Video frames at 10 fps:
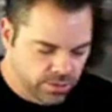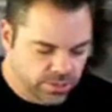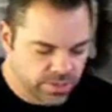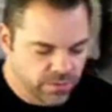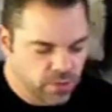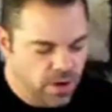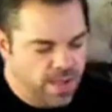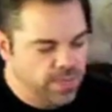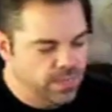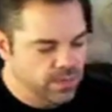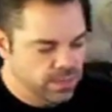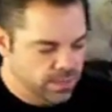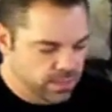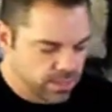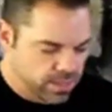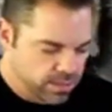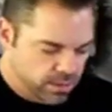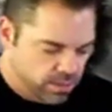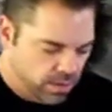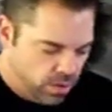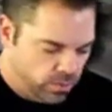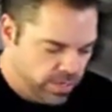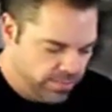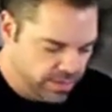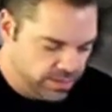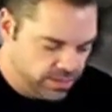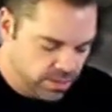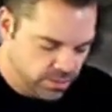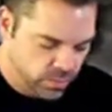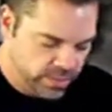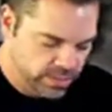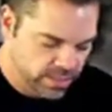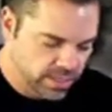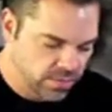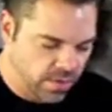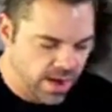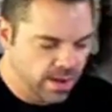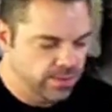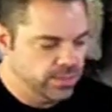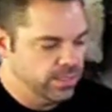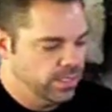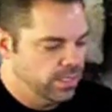Usually if you grab it, you get hold of it and start twisting it around,